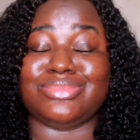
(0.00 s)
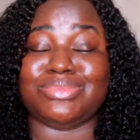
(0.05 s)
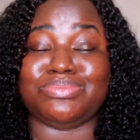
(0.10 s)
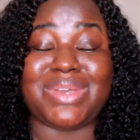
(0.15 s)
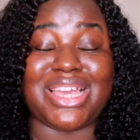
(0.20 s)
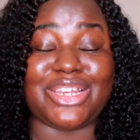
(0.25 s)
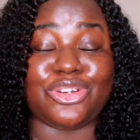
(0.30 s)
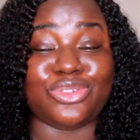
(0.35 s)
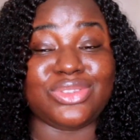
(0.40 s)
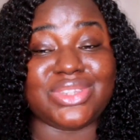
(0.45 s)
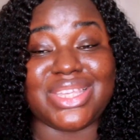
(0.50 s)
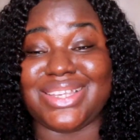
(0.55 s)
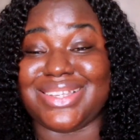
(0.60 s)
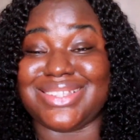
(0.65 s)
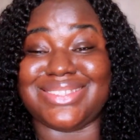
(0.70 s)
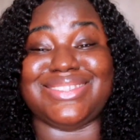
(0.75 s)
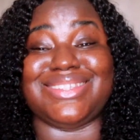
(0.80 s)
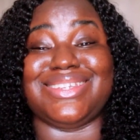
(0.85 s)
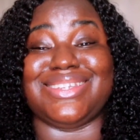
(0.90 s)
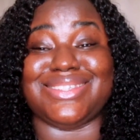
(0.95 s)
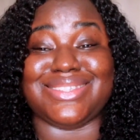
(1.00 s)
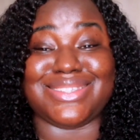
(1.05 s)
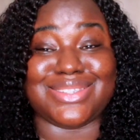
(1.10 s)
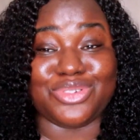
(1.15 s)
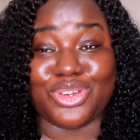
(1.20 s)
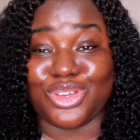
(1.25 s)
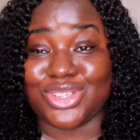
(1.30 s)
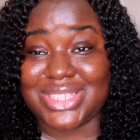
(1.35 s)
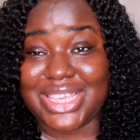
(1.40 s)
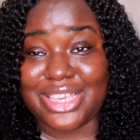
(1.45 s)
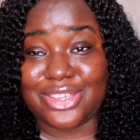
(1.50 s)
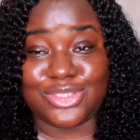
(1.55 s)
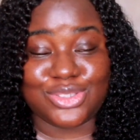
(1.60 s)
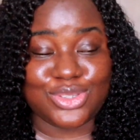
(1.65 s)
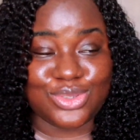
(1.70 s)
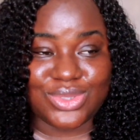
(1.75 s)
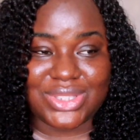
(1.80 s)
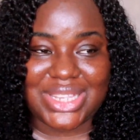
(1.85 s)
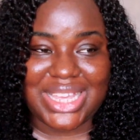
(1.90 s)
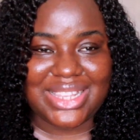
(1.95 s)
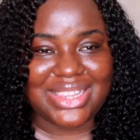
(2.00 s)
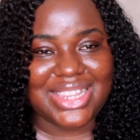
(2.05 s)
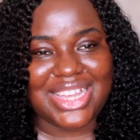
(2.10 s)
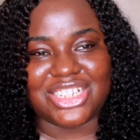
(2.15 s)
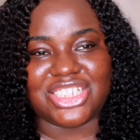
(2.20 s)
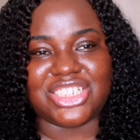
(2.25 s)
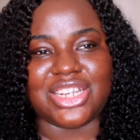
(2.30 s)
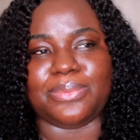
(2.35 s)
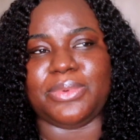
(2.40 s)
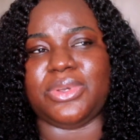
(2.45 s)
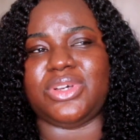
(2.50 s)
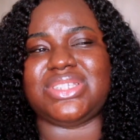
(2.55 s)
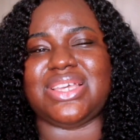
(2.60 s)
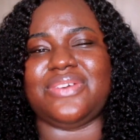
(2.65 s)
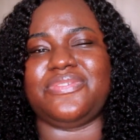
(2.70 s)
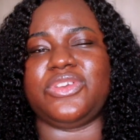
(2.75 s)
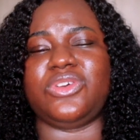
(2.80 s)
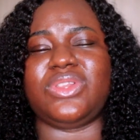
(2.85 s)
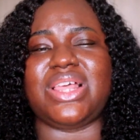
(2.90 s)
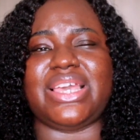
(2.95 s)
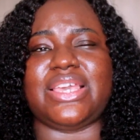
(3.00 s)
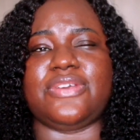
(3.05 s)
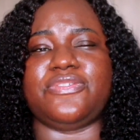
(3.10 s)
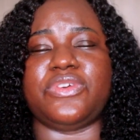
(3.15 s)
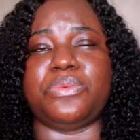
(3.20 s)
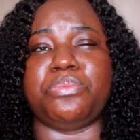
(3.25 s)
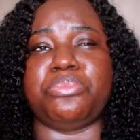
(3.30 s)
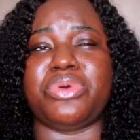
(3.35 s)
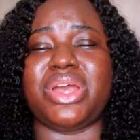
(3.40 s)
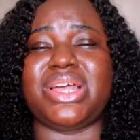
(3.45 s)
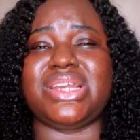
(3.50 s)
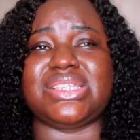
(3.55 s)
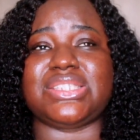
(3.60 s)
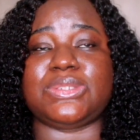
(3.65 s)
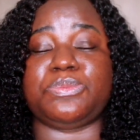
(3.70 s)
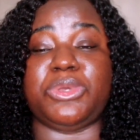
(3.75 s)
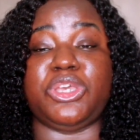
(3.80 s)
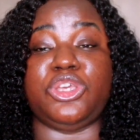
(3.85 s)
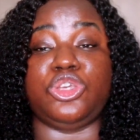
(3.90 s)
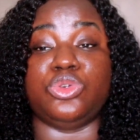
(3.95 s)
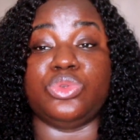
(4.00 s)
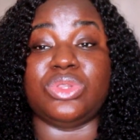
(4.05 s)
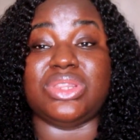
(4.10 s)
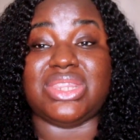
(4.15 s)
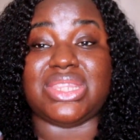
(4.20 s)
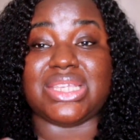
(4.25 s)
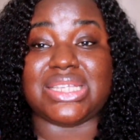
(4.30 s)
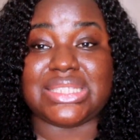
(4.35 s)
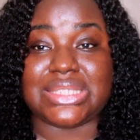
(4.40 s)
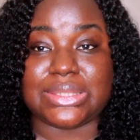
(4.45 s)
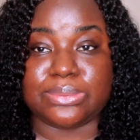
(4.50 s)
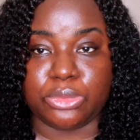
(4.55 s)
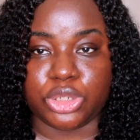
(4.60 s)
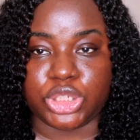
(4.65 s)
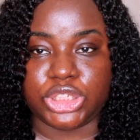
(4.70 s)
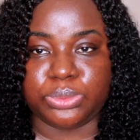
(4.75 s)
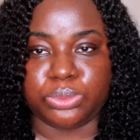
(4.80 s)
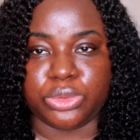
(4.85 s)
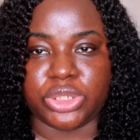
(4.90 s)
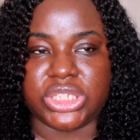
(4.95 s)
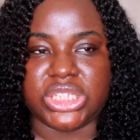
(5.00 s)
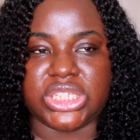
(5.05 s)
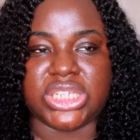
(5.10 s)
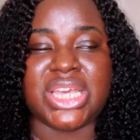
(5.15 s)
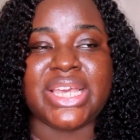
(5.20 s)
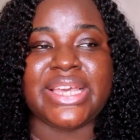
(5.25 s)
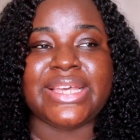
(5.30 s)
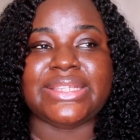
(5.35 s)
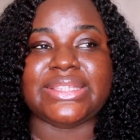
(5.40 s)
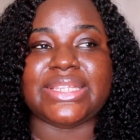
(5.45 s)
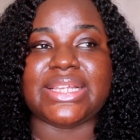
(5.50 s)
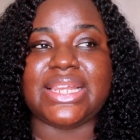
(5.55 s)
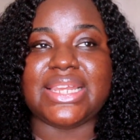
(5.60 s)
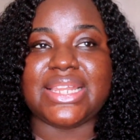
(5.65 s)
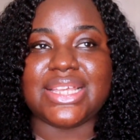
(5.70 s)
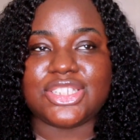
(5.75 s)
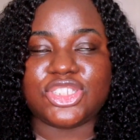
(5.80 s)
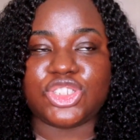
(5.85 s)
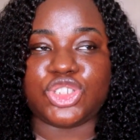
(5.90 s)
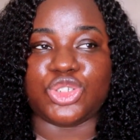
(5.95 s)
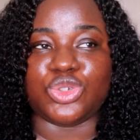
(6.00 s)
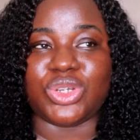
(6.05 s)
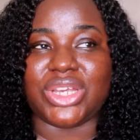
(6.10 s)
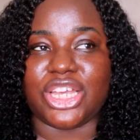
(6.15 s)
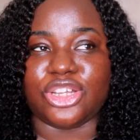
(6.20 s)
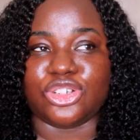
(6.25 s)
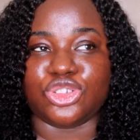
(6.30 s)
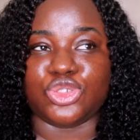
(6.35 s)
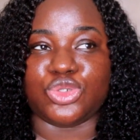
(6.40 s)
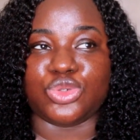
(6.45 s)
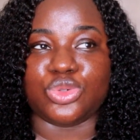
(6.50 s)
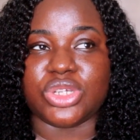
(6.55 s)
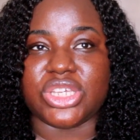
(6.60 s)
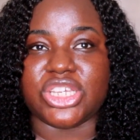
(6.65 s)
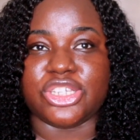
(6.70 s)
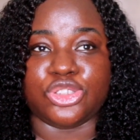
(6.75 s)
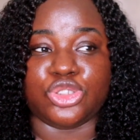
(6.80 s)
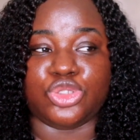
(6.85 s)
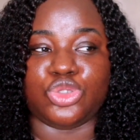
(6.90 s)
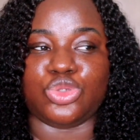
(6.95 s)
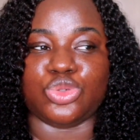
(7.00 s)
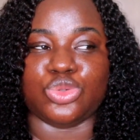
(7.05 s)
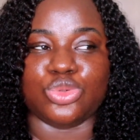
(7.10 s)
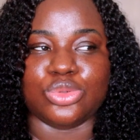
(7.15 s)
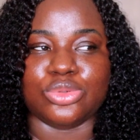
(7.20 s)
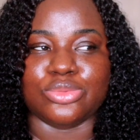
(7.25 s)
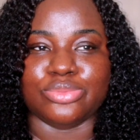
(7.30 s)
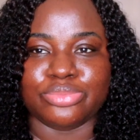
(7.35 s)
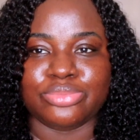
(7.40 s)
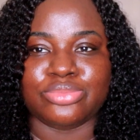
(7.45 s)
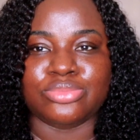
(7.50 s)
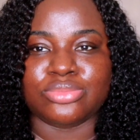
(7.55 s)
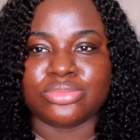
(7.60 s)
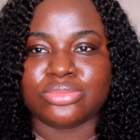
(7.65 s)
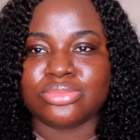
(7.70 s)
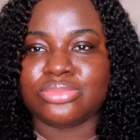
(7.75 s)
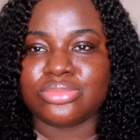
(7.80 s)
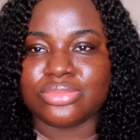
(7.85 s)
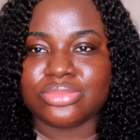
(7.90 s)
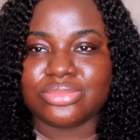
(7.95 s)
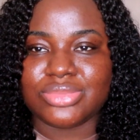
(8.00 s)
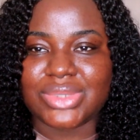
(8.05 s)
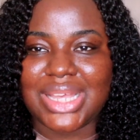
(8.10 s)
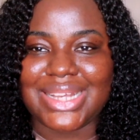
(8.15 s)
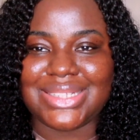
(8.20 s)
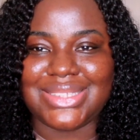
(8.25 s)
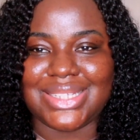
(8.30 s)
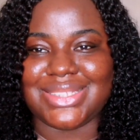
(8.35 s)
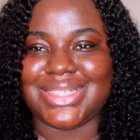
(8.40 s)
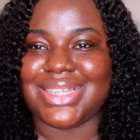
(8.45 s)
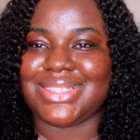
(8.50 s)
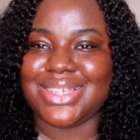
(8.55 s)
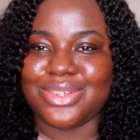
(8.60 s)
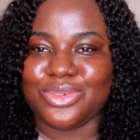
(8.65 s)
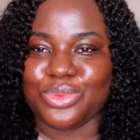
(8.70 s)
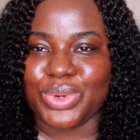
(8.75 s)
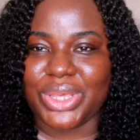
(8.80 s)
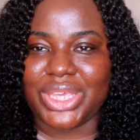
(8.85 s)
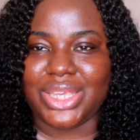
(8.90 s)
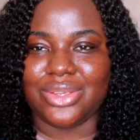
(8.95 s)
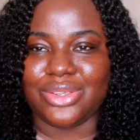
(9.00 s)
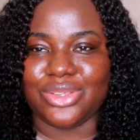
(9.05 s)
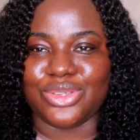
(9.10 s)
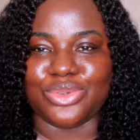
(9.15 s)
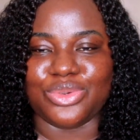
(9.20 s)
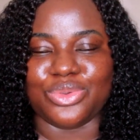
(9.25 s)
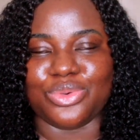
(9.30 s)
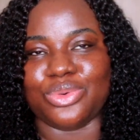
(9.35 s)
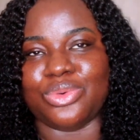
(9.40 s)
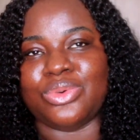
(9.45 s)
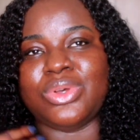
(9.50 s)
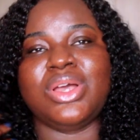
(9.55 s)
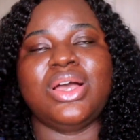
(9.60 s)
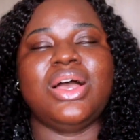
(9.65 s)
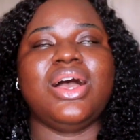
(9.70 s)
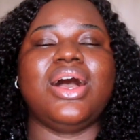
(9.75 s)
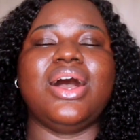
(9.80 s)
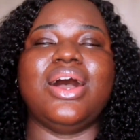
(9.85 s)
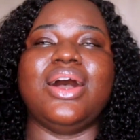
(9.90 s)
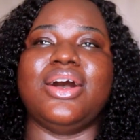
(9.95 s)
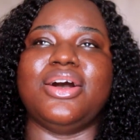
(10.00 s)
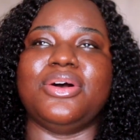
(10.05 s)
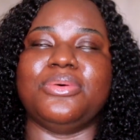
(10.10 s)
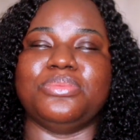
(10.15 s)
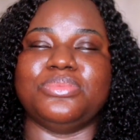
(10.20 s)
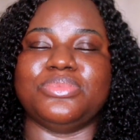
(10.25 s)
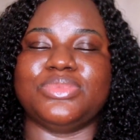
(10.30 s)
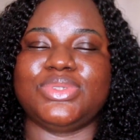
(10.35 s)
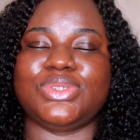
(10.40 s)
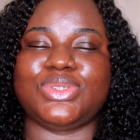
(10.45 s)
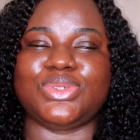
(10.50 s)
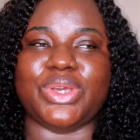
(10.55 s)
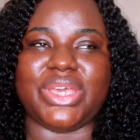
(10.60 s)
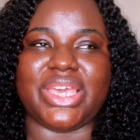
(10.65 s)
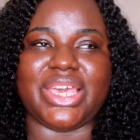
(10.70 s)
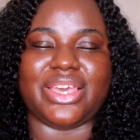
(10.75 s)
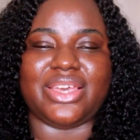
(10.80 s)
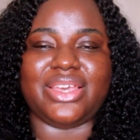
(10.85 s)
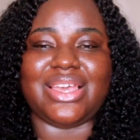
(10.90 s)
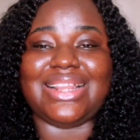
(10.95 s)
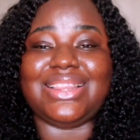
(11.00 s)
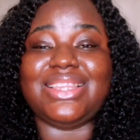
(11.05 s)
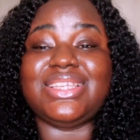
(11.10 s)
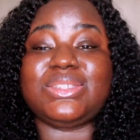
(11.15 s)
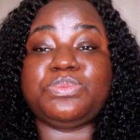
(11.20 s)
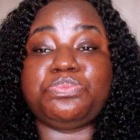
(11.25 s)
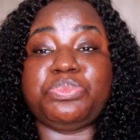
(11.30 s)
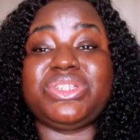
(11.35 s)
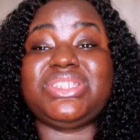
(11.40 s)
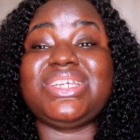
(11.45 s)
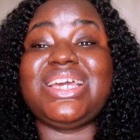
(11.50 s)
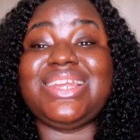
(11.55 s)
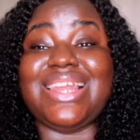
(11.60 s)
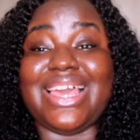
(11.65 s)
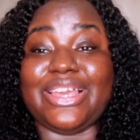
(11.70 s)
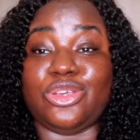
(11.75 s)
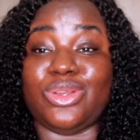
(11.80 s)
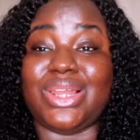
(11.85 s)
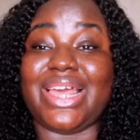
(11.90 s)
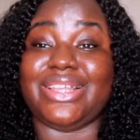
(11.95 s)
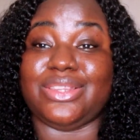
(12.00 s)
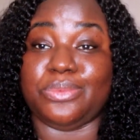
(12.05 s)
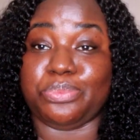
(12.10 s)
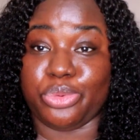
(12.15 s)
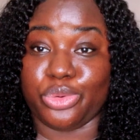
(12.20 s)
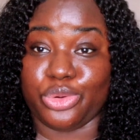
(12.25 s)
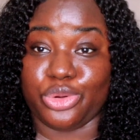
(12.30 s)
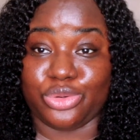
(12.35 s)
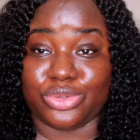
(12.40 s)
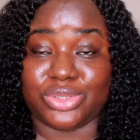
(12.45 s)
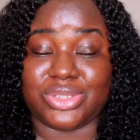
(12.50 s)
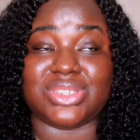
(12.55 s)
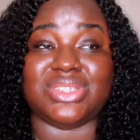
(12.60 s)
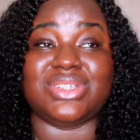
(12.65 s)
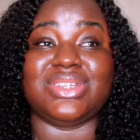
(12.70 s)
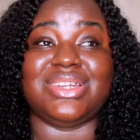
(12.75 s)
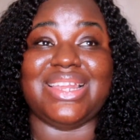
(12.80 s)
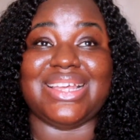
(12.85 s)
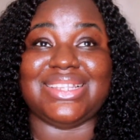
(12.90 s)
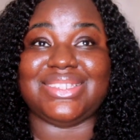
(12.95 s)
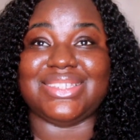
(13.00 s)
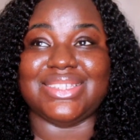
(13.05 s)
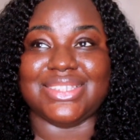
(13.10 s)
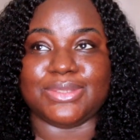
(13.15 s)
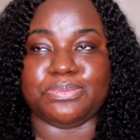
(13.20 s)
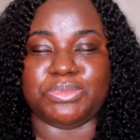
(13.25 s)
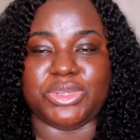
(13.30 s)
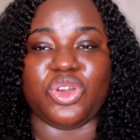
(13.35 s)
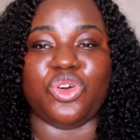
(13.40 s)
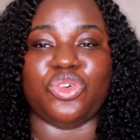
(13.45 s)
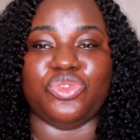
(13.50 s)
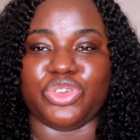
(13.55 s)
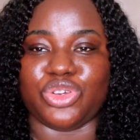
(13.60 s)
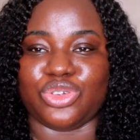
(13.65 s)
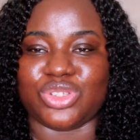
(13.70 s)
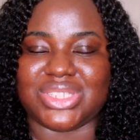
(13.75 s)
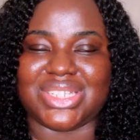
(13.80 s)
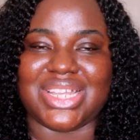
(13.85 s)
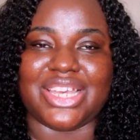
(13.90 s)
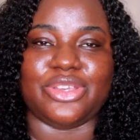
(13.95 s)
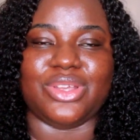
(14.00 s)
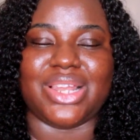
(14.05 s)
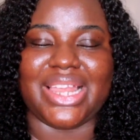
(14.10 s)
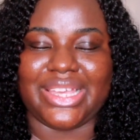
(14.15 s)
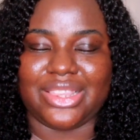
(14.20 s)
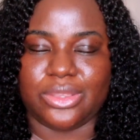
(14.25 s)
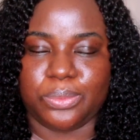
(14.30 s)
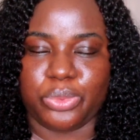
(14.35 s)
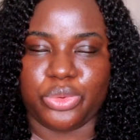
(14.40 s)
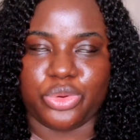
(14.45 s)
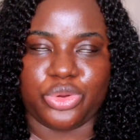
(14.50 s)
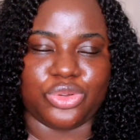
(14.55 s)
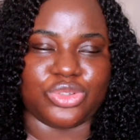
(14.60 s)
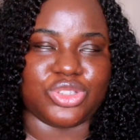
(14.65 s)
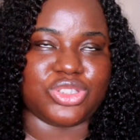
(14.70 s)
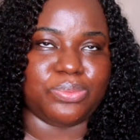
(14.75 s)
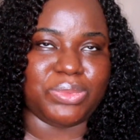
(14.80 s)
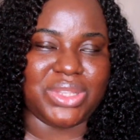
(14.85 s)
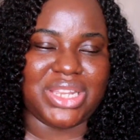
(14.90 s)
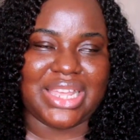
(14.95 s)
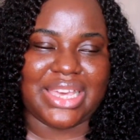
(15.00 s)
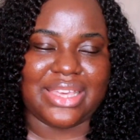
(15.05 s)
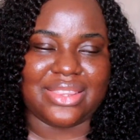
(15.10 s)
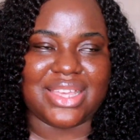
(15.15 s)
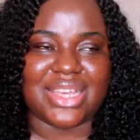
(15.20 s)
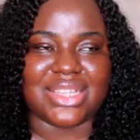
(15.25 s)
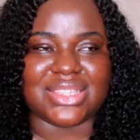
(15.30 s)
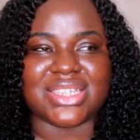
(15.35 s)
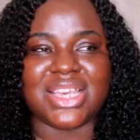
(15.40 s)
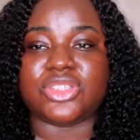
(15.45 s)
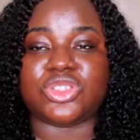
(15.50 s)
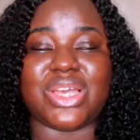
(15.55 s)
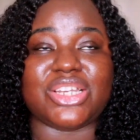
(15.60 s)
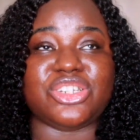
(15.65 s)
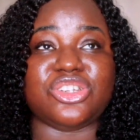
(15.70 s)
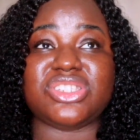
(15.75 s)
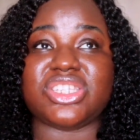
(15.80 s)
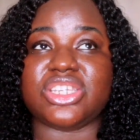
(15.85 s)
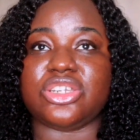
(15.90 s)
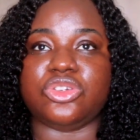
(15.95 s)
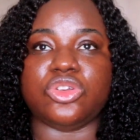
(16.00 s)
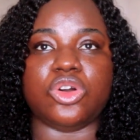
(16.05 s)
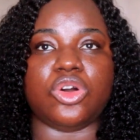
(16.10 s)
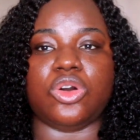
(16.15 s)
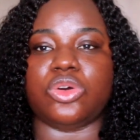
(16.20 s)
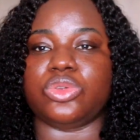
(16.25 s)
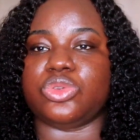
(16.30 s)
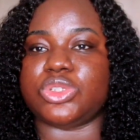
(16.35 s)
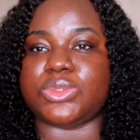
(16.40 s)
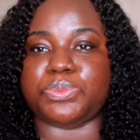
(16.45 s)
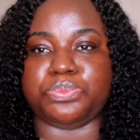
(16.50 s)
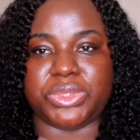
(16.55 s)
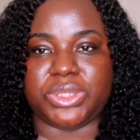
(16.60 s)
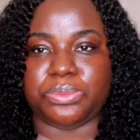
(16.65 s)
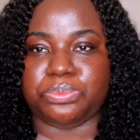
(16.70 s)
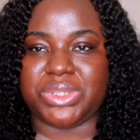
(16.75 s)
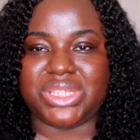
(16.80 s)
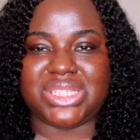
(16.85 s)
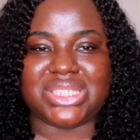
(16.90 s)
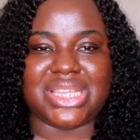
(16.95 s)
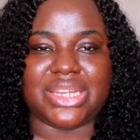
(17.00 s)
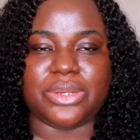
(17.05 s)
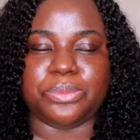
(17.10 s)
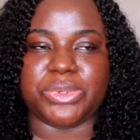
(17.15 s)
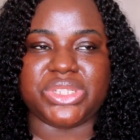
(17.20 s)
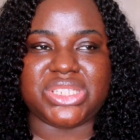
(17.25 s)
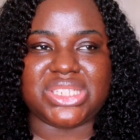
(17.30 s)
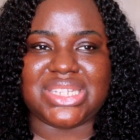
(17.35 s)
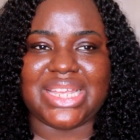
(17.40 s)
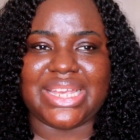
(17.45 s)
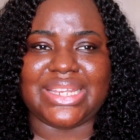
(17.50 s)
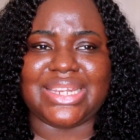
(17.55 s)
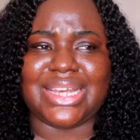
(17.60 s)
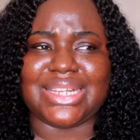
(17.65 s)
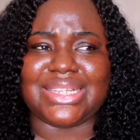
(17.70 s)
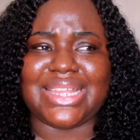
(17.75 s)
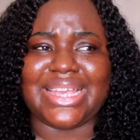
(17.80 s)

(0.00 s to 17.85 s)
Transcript: I mean, I don't think it's a serious excuse like that, Sha, because I feel like if a brand is paying you this much money, the least you can do is to act a certain way, you know. Um, so yeah, at least pretend like you like the product. Let it be obvious that you like the product, something like that. So I just ignore all those big, big celebrities like that.